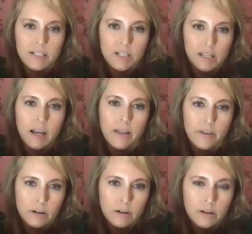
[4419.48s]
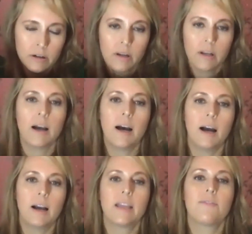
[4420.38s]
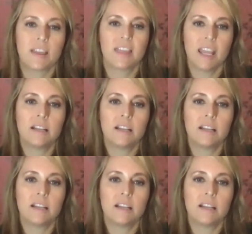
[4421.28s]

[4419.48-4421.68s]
to the other, give the thing